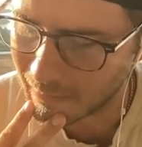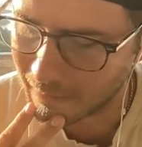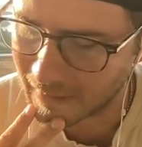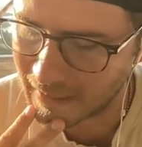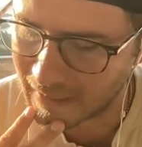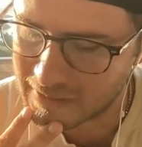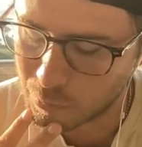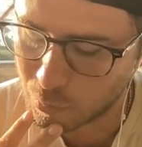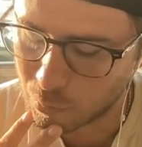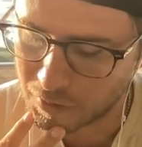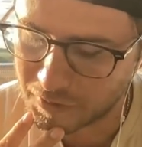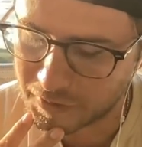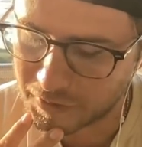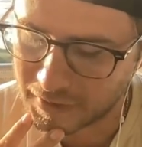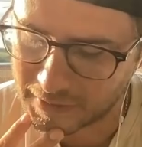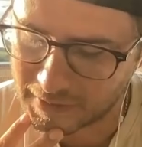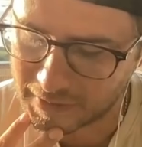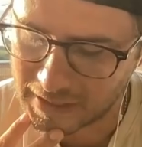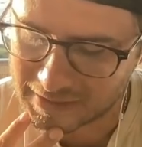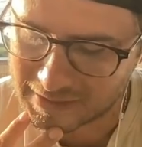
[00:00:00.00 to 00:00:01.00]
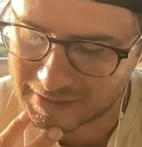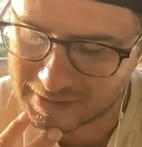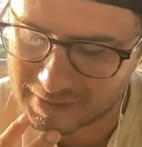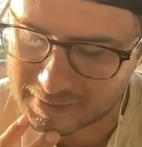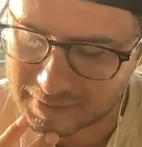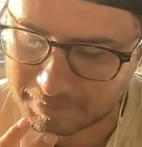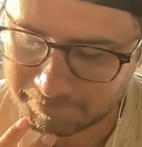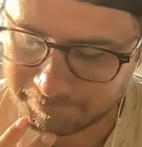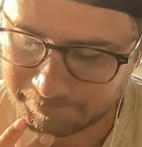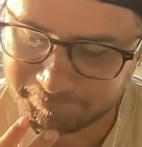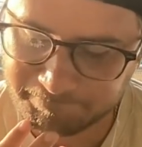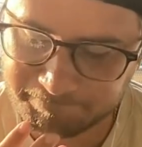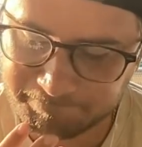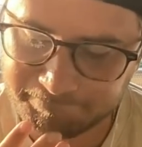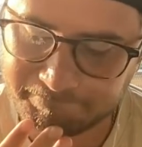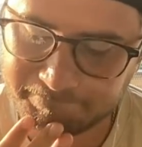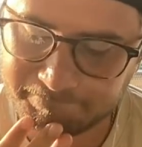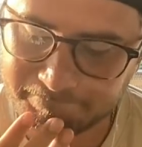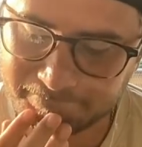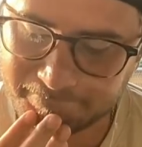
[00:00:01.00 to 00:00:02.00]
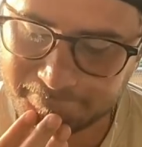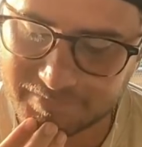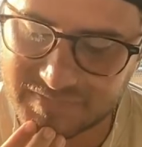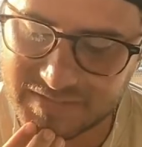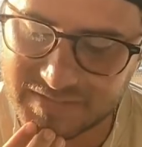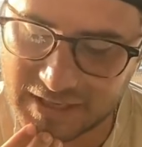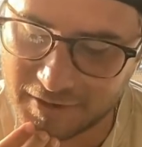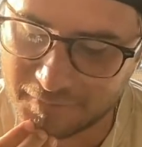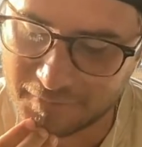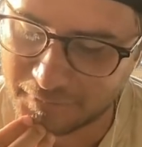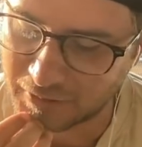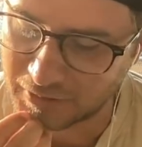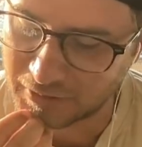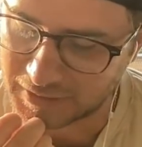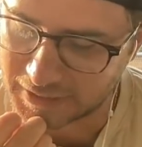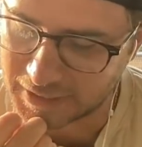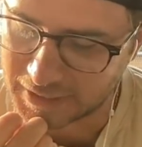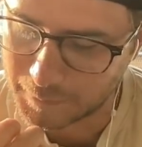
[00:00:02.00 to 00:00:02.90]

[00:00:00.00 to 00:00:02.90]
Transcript: that's one thing that's definitely